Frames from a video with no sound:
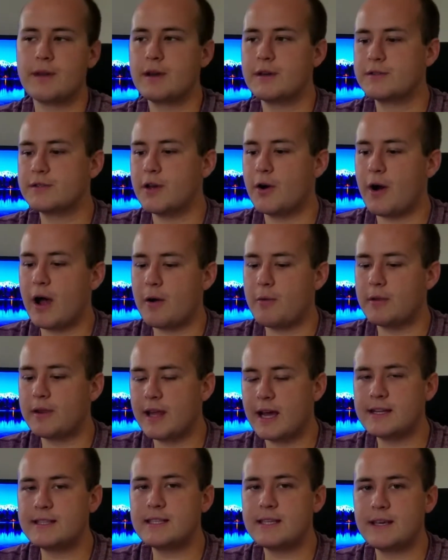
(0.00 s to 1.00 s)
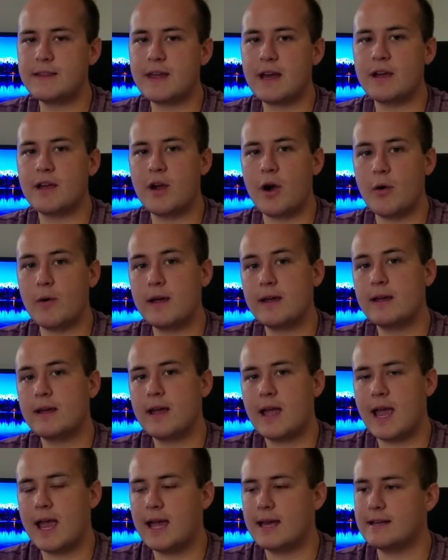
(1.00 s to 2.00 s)
So I would like to get that
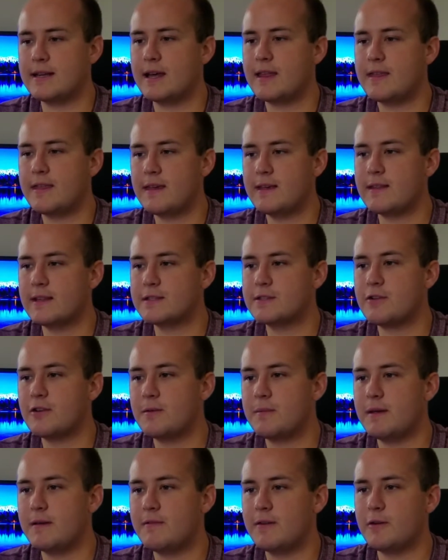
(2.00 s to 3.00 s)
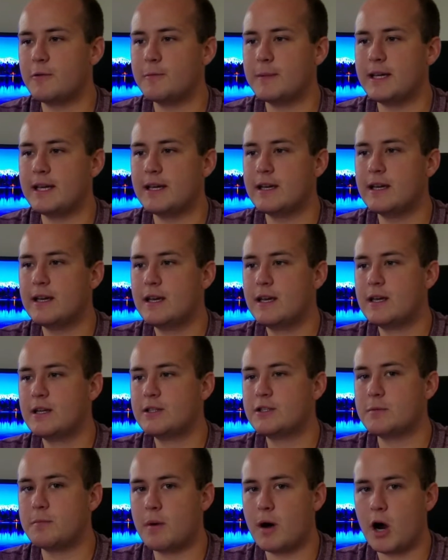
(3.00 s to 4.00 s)
going, and I think that's going to be filming
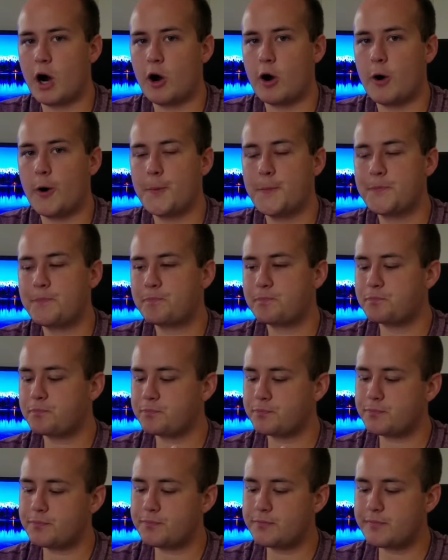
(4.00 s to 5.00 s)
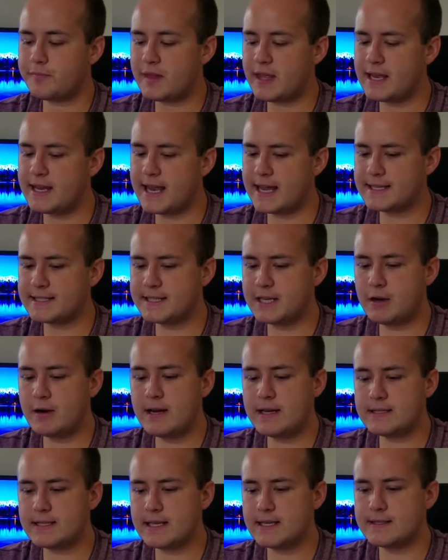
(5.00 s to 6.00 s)
tomorrow. Next
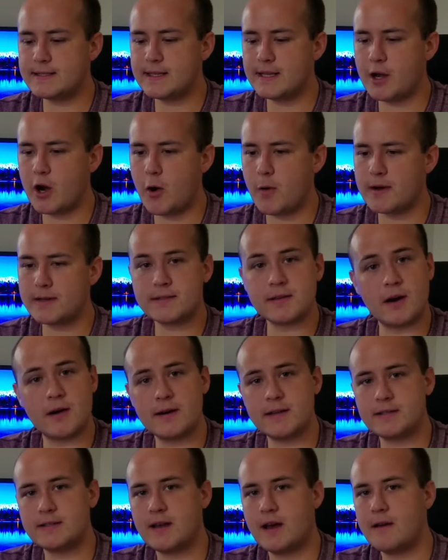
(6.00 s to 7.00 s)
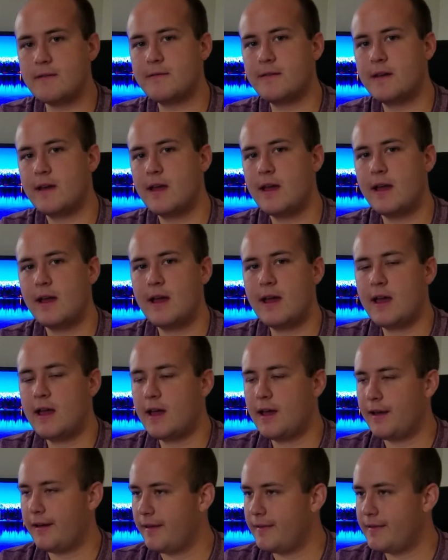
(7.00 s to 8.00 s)
series is the OSRS stuff.
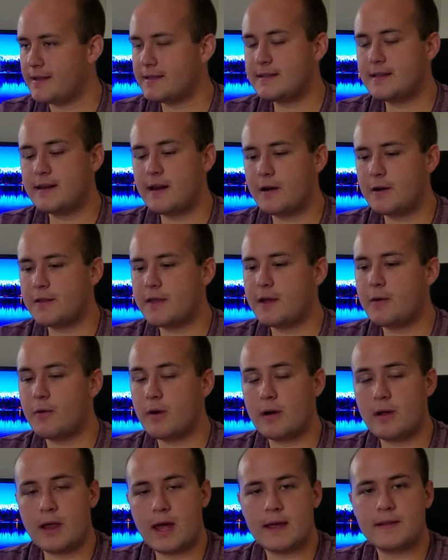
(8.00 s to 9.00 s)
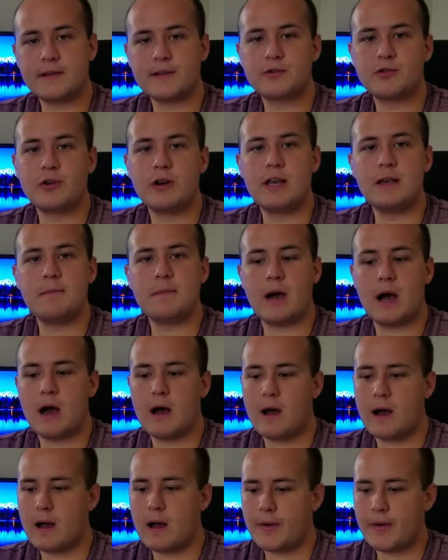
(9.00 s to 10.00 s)
It's another thing where I like to stream
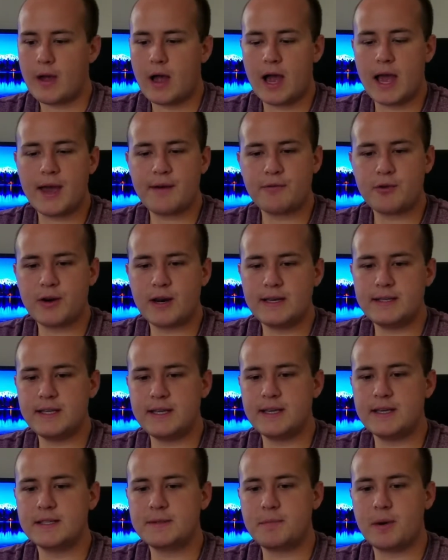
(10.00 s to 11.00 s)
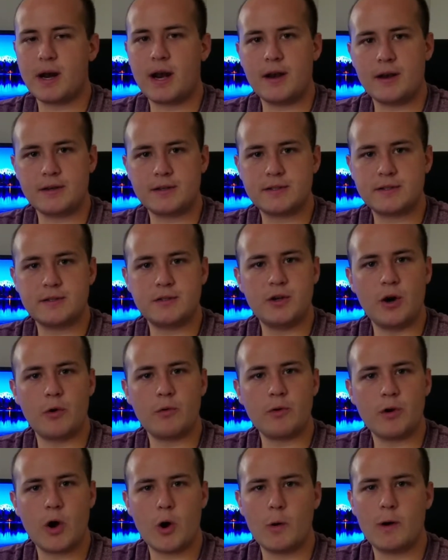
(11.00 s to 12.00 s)
I have good ideas, but I just
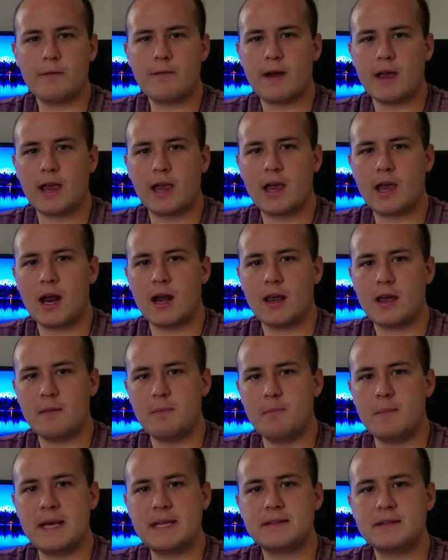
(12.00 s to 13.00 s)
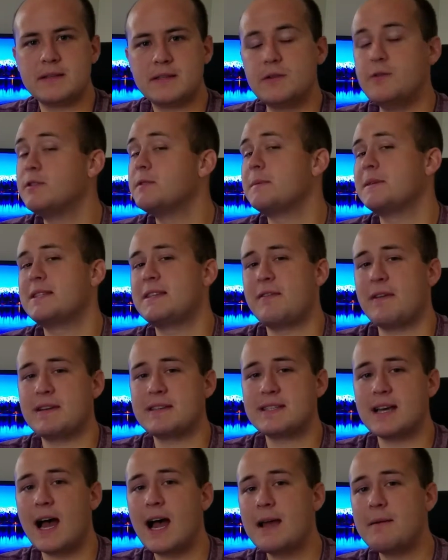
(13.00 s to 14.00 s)
don't know if I can kind of commit to
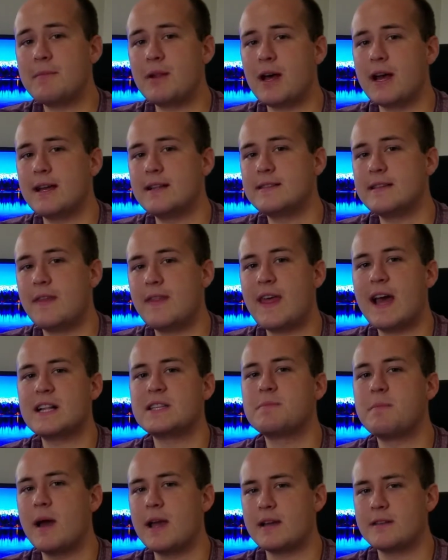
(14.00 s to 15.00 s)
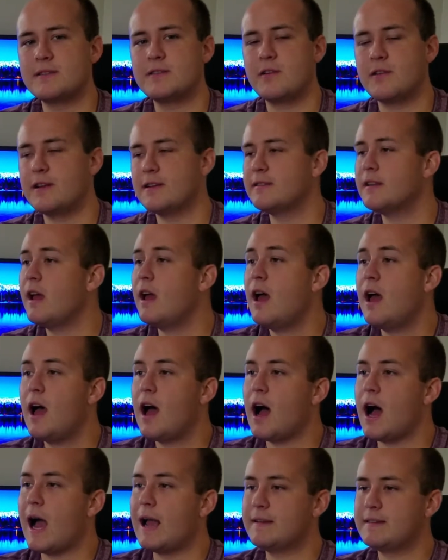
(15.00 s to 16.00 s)
specific timelines. And that's my concern is,
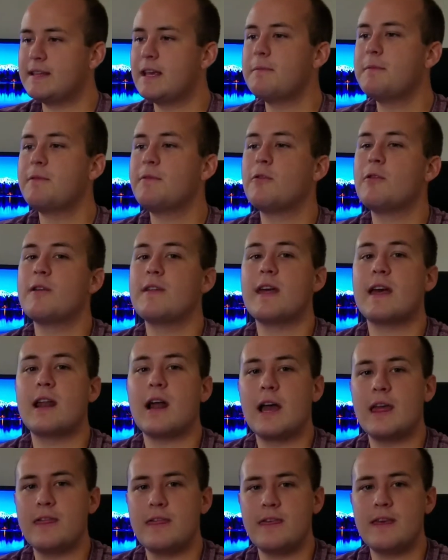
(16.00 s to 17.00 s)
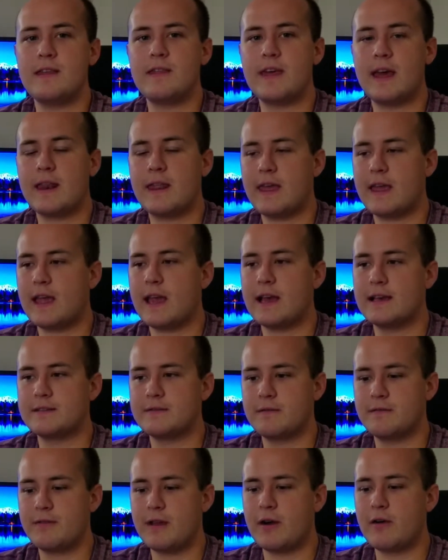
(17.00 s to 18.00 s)
I said before that I think that thing has
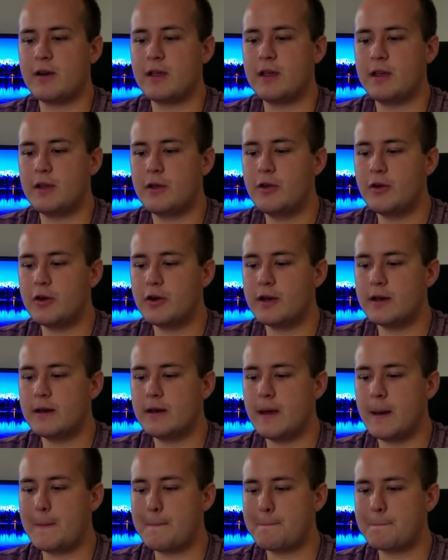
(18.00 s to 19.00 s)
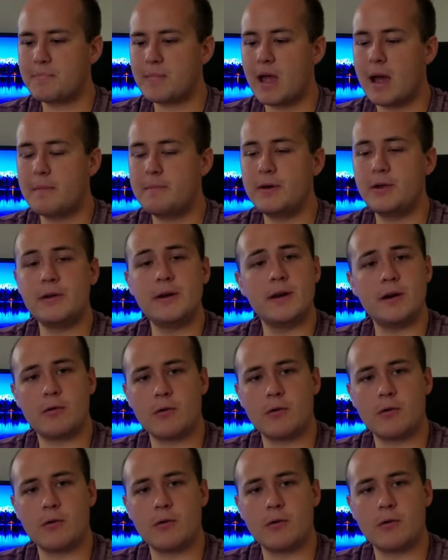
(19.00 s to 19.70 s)
very good ability to